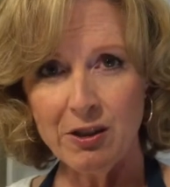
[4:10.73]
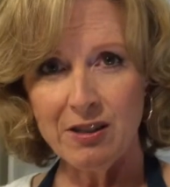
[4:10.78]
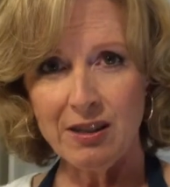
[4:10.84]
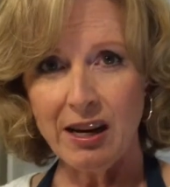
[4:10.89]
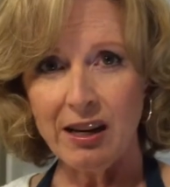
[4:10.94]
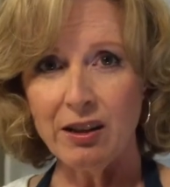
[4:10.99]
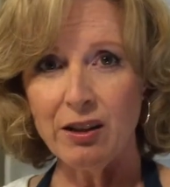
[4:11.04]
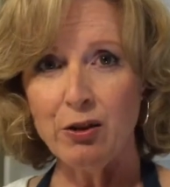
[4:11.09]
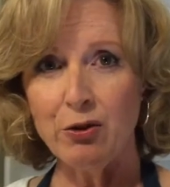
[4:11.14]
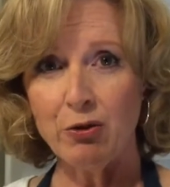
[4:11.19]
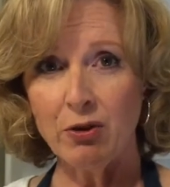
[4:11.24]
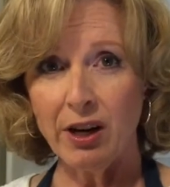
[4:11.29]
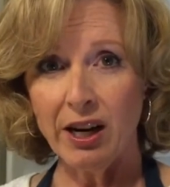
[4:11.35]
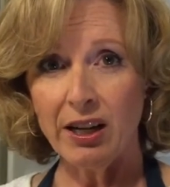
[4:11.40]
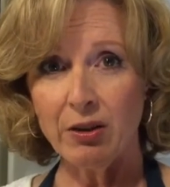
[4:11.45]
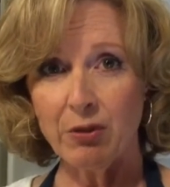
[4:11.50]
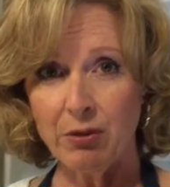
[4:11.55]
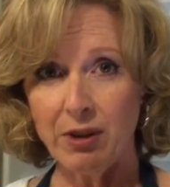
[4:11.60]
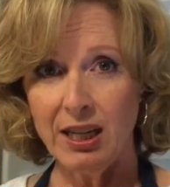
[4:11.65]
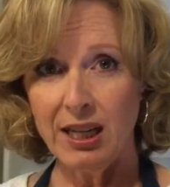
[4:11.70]
is add the dry
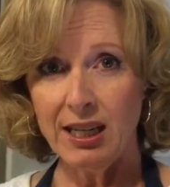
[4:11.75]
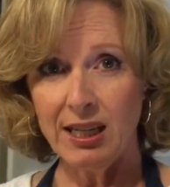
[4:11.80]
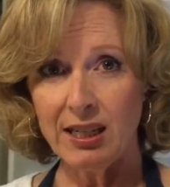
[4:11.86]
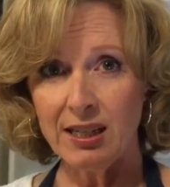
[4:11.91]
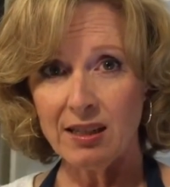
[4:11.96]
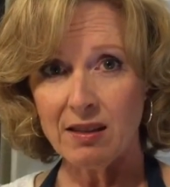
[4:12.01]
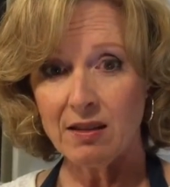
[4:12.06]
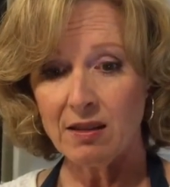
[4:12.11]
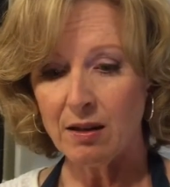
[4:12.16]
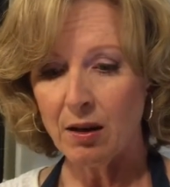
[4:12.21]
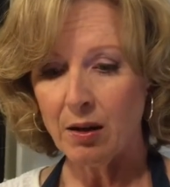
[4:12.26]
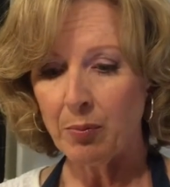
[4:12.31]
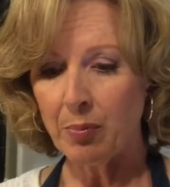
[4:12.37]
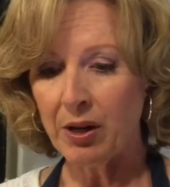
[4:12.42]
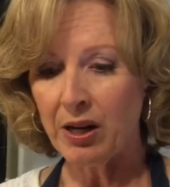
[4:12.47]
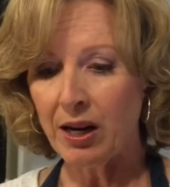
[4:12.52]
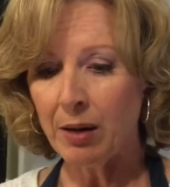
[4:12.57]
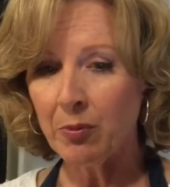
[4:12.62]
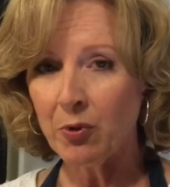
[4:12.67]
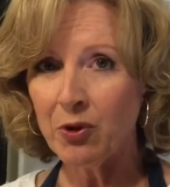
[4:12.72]
ingredients,
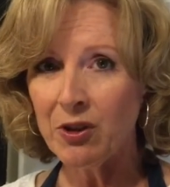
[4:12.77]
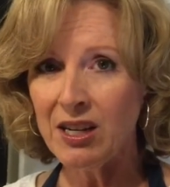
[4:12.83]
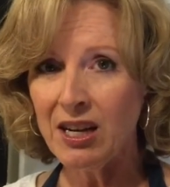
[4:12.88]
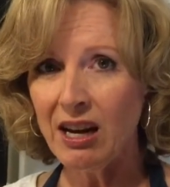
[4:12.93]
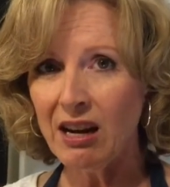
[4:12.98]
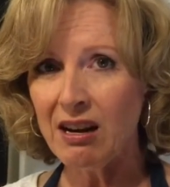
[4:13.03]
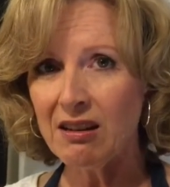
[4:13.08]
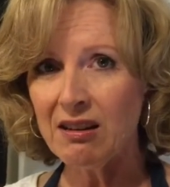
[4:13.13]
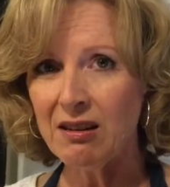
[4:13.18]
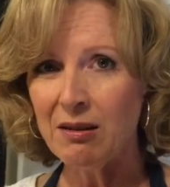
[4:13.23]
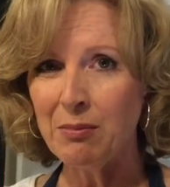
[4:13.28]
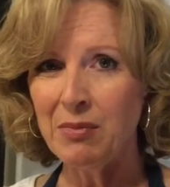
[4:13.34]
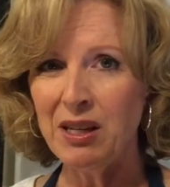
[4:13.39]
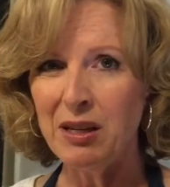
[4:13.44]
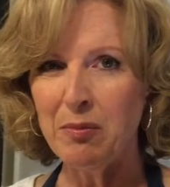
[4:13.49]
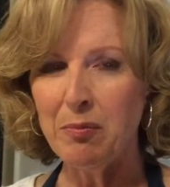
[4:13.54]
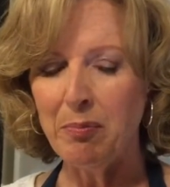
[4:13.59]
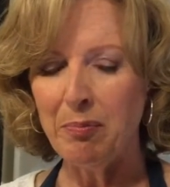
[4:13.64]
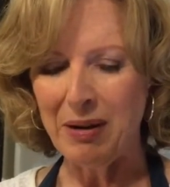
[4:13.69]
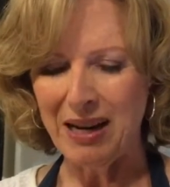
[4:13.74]
but I'm going to add them
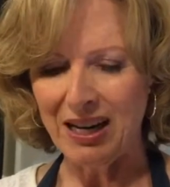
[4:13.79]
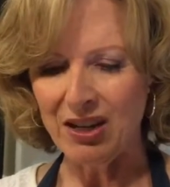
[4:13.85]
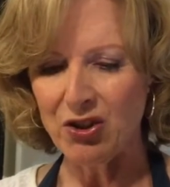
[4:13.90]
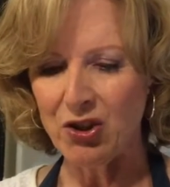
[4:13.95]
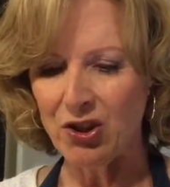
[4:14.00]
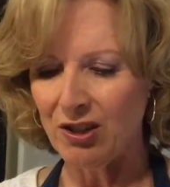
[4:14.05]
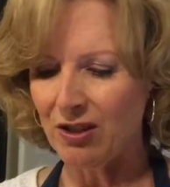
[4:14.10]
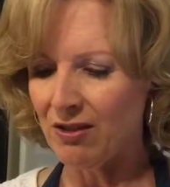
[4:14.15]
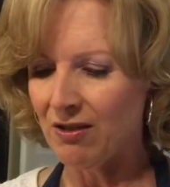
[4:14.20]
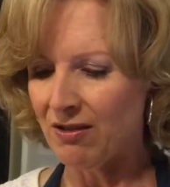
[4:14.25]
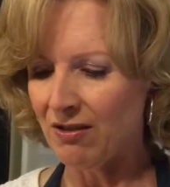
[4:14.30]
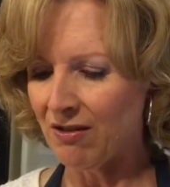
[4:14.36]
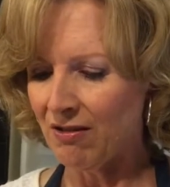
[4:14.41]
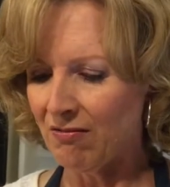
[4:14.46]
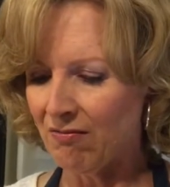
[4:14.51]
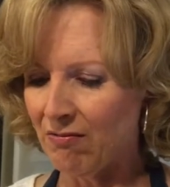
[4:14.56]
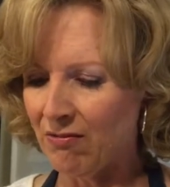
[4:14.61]
in batches